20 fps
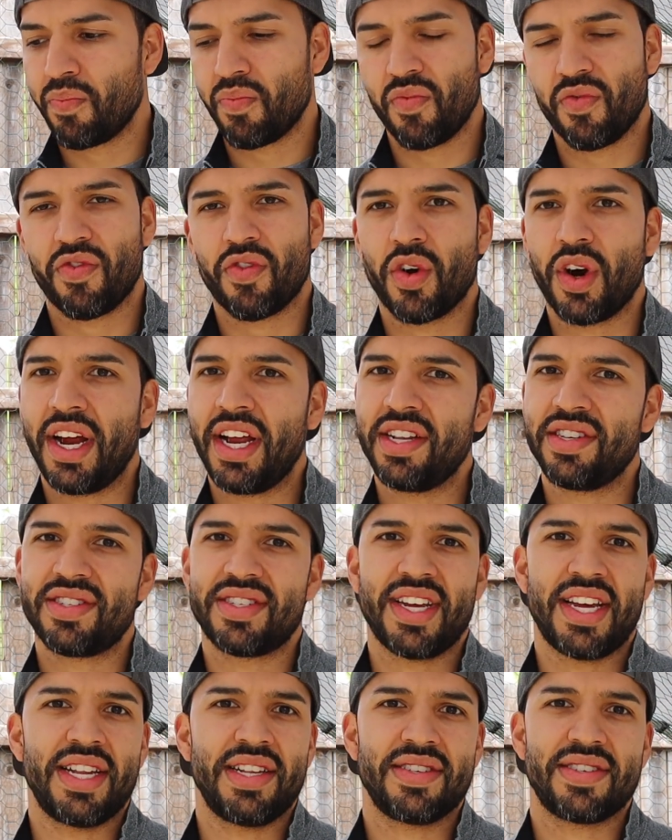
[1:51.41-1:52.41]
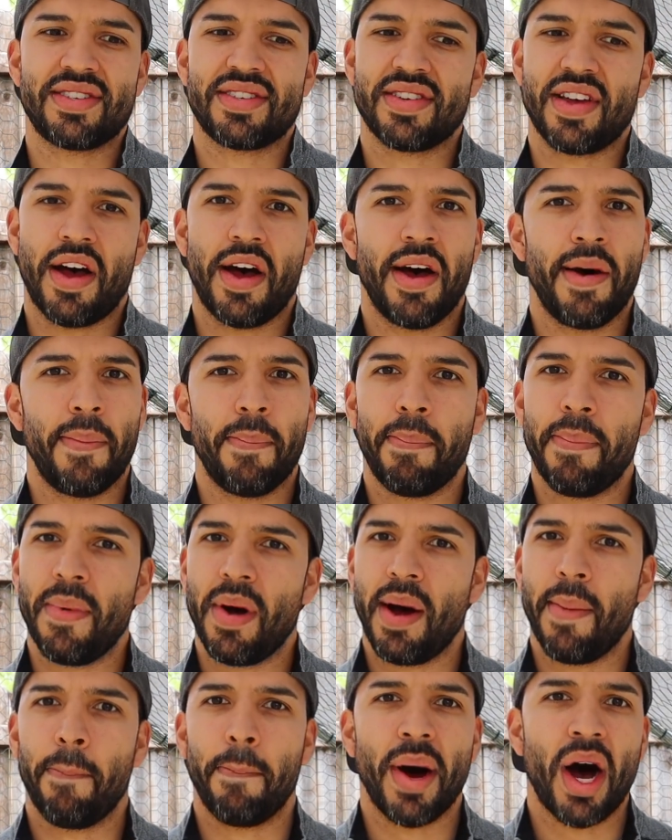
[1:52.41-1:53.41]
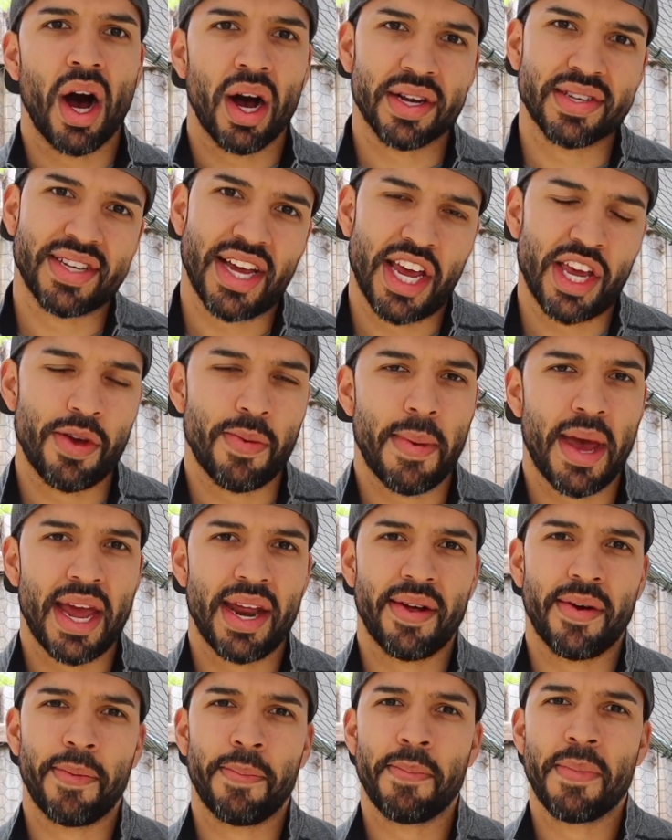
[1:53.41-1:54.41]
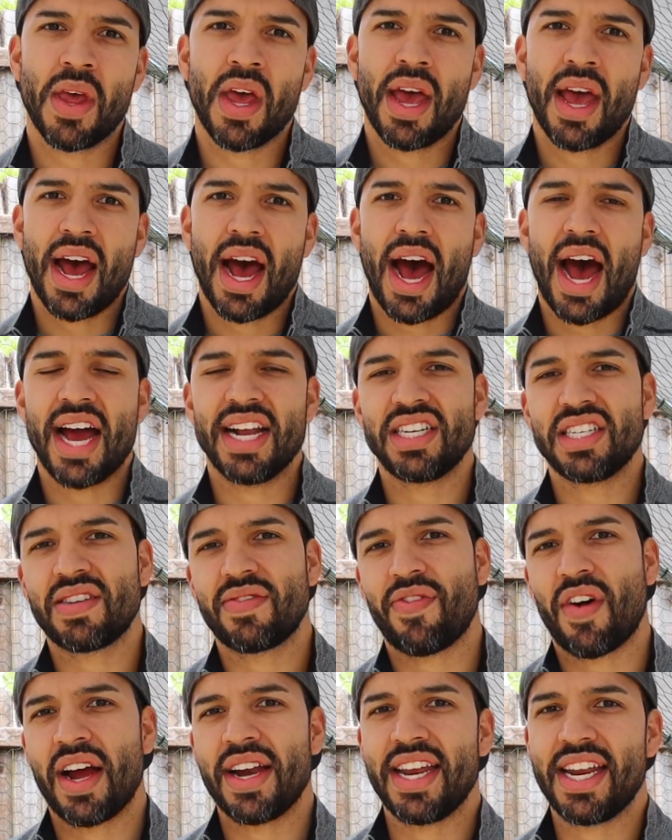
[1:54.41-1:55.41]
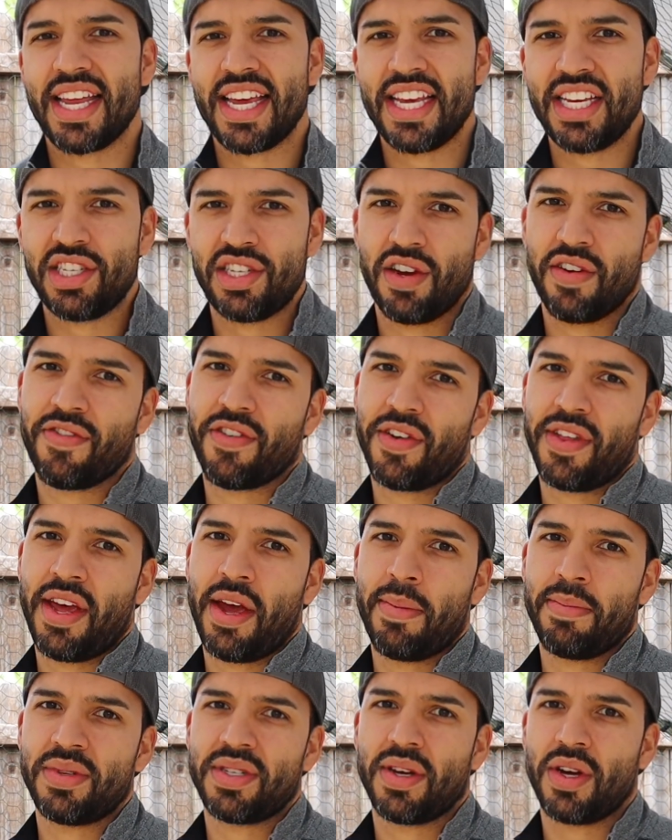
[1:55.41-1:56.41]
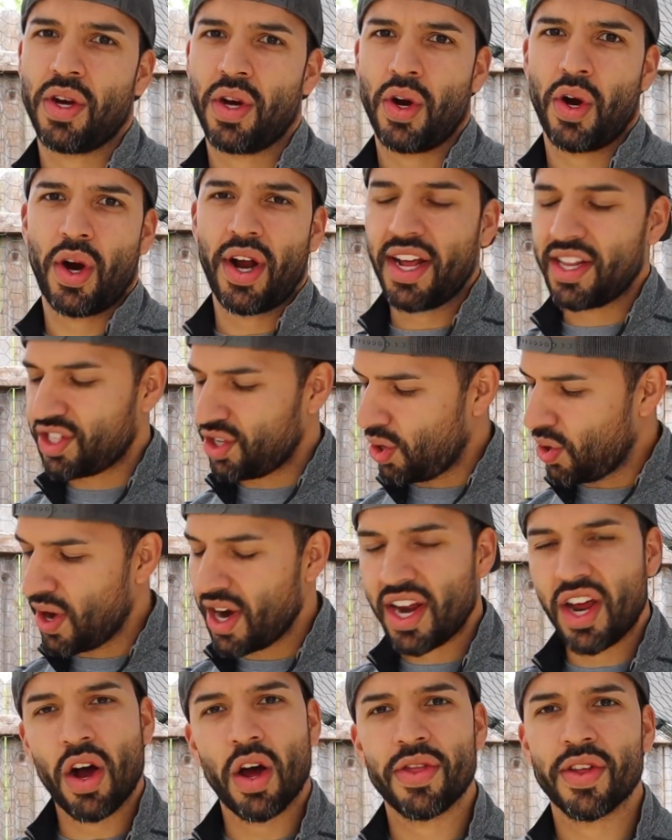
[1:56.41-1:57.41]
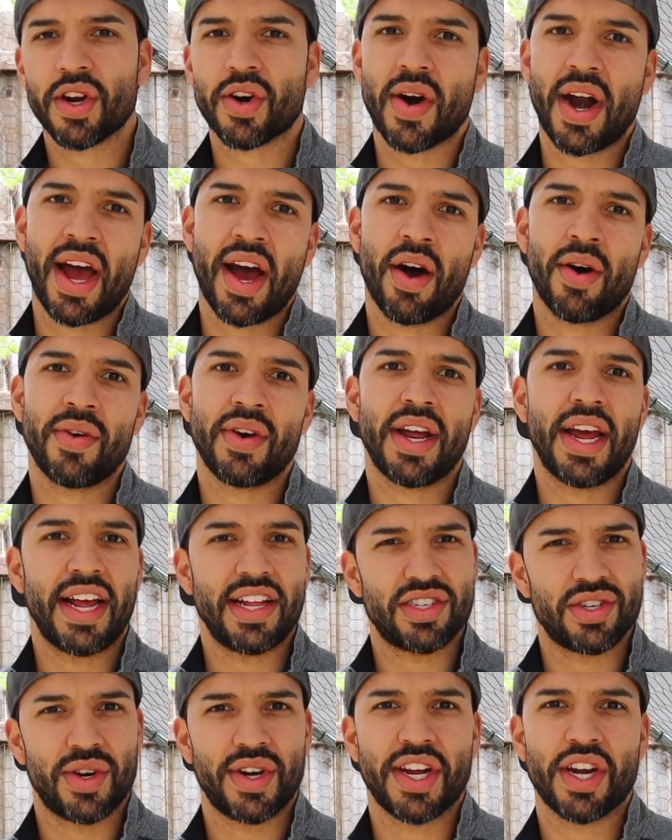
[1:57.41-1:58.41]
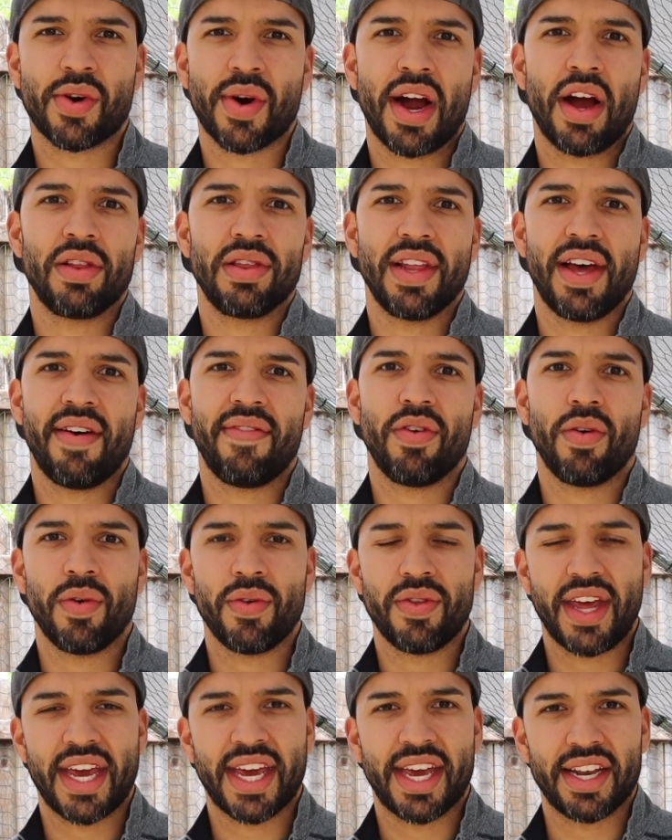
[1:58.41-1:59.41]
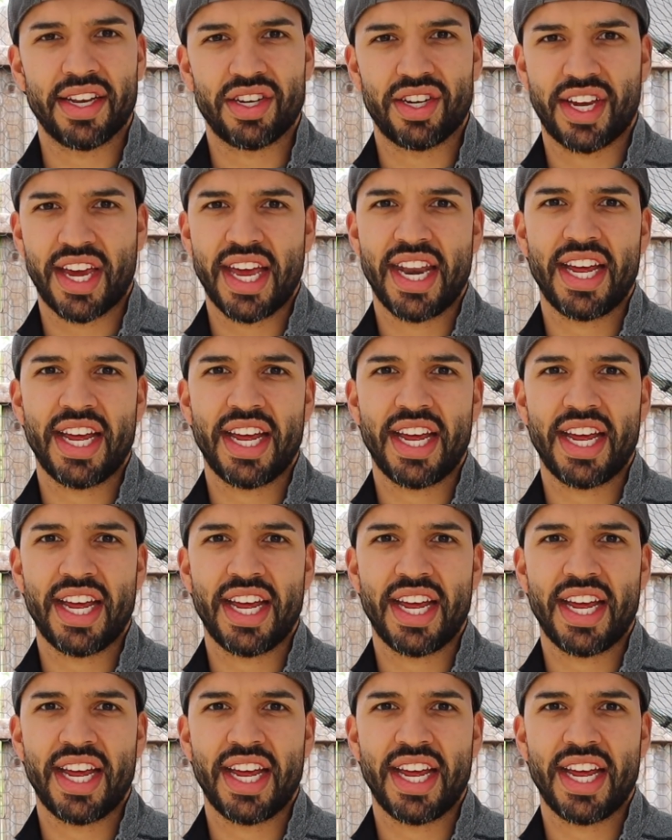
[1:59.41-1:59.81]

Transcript: for instance, a box that you made them, I just find it easier for them to, it's already on the ground, it's already ground level, they can get